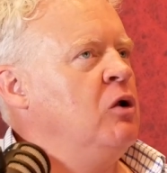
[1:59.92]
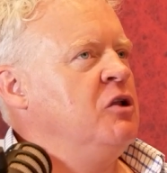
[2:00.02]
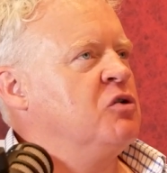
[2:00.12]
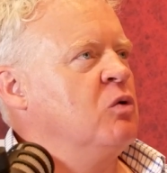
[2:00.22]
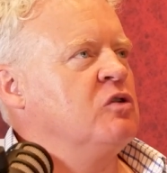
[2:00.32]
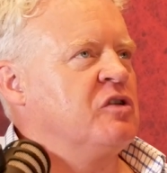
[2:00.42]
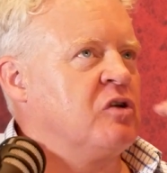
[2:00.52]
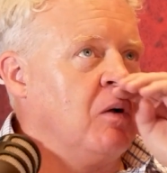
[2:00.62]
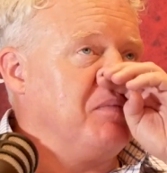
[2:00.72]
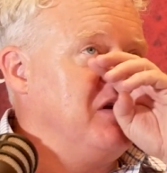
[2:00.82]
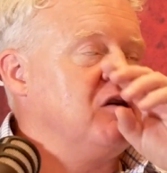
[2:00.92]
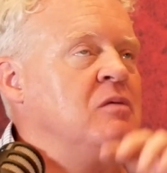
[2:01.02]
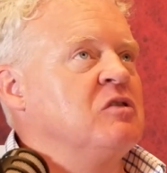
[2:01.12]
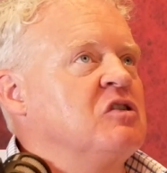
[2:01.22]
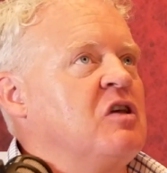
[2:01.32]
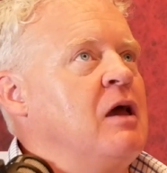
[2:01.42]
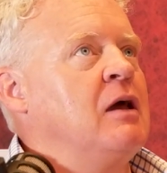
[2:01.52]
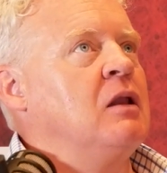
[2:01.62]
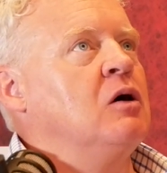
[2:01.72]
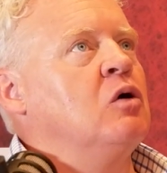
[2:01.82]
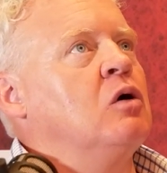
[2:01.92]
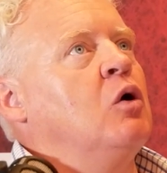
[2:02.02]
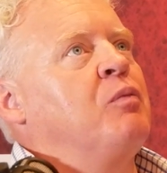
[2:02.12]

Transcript: only towards the top in terms of scale or